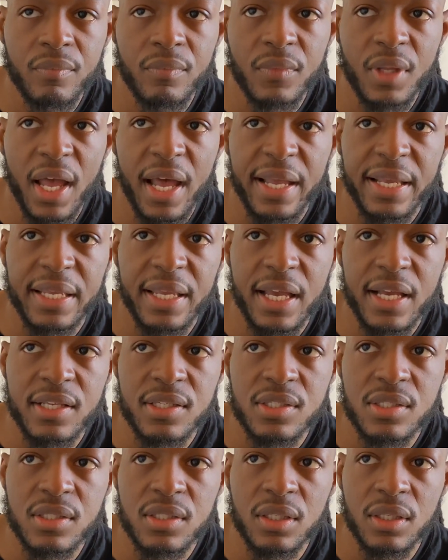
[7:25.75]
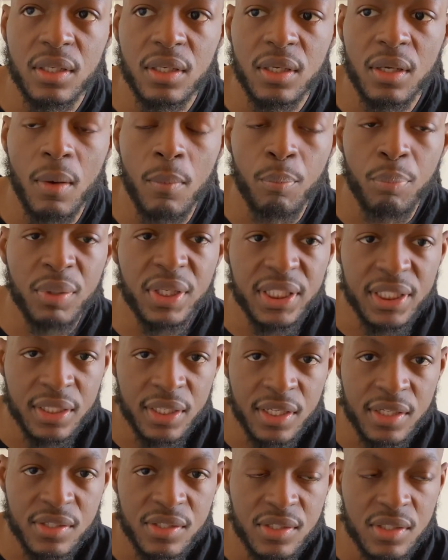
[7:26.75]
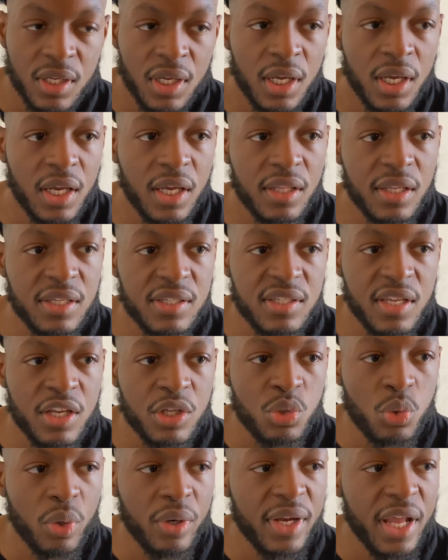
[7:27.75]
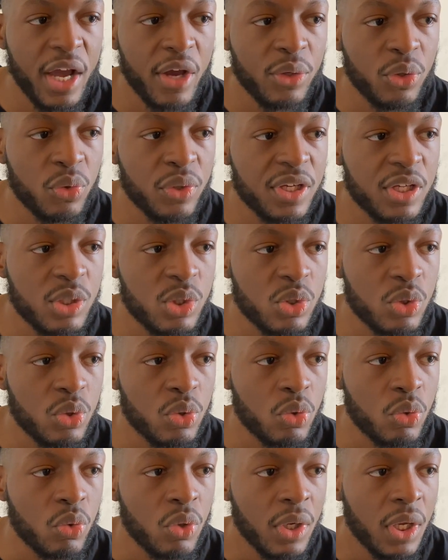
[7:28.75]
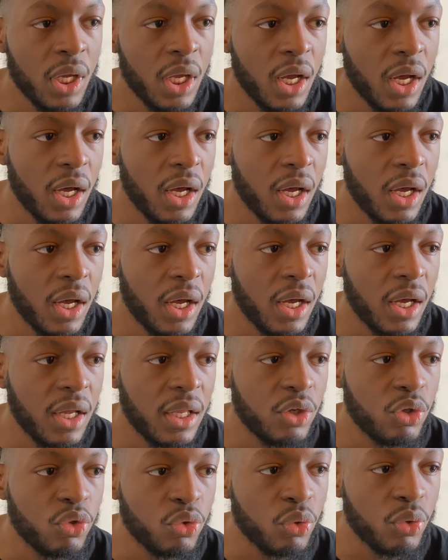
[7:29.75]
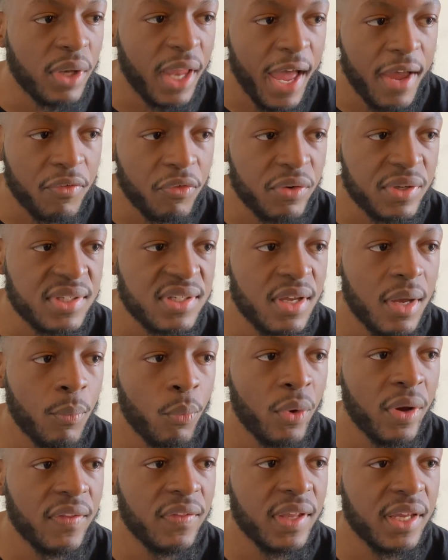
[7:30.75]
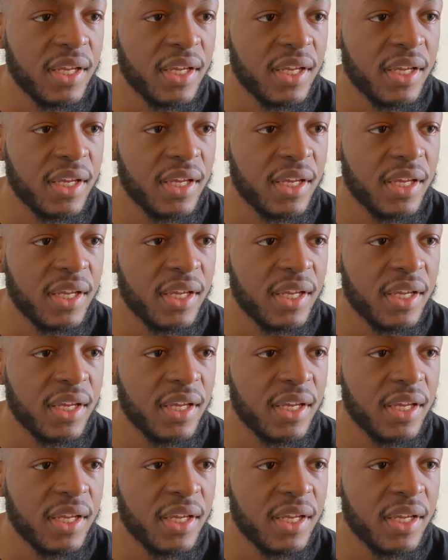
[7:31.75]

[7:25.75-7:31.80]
I guess, completeness, in a sense where now you get to do life with someone.